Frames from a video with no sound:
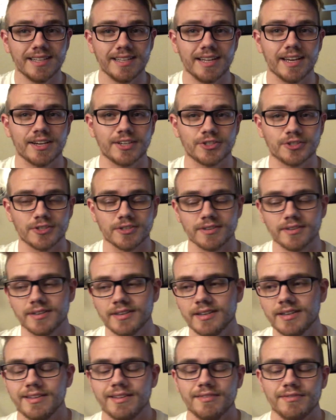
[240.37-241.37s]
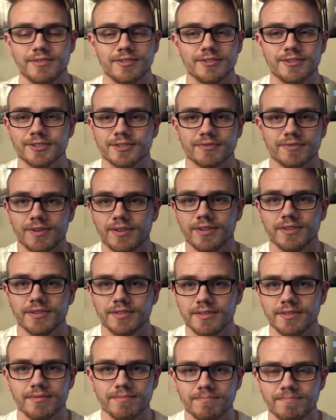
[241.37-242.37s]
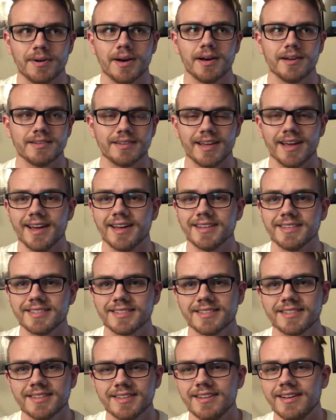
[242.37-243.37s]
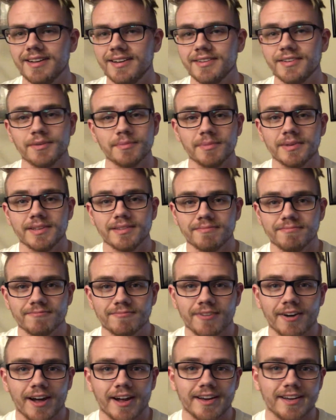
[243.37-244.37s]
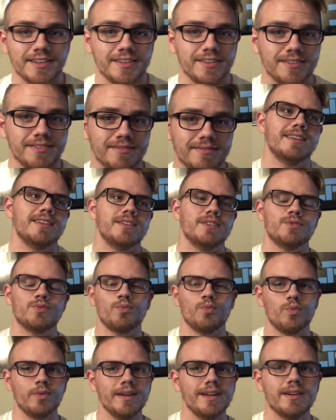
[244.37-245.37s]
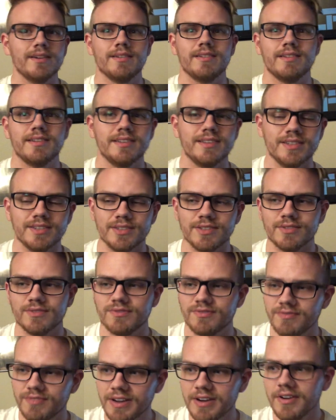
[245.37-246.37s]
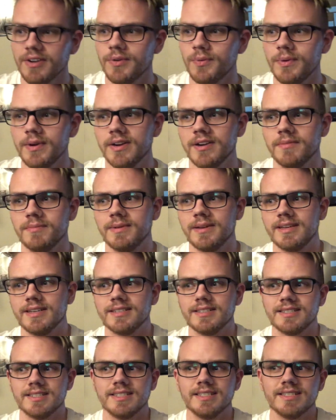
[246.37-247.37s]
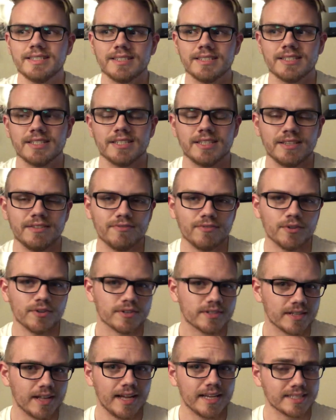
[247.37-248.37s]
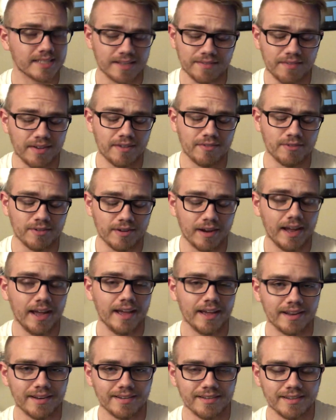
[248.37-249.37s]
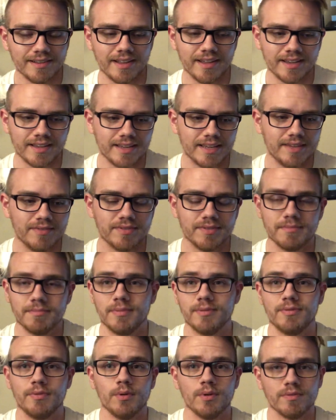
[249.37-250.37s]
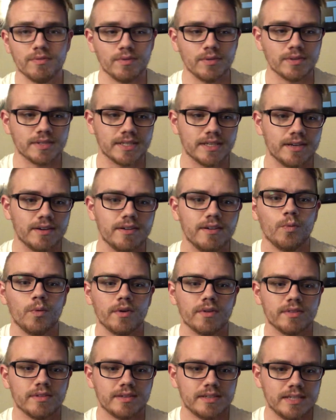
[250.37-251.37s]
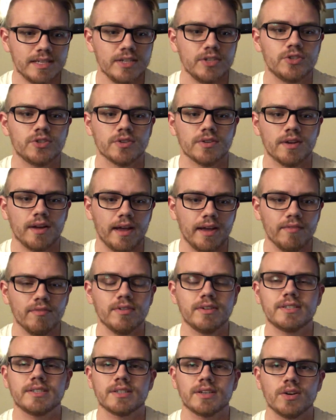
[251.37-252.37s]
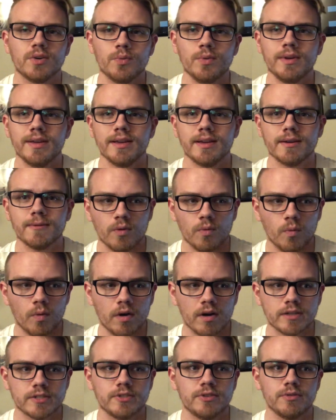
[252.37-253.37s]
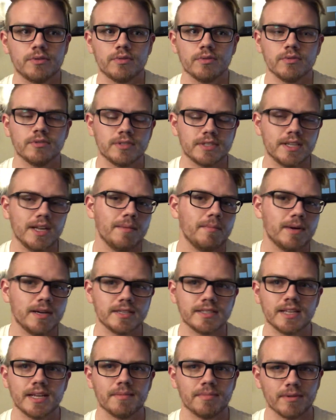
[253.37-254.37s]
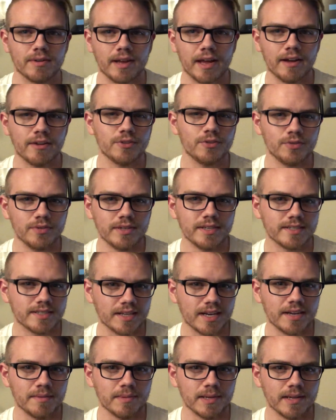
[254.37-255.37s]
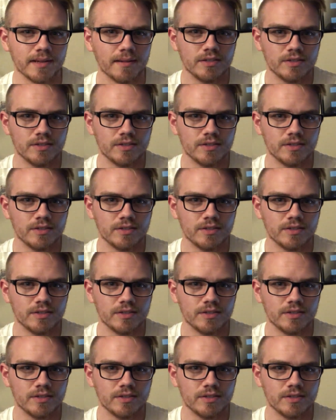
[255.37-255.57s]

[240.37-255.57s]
the lecture. If you just follow the podcast, you'll be fine, and it's weird. It is very weird because this is the first class I've ever had, like even before Full Sail, where the teacher every single week walks you through step by step on how to do the assignment.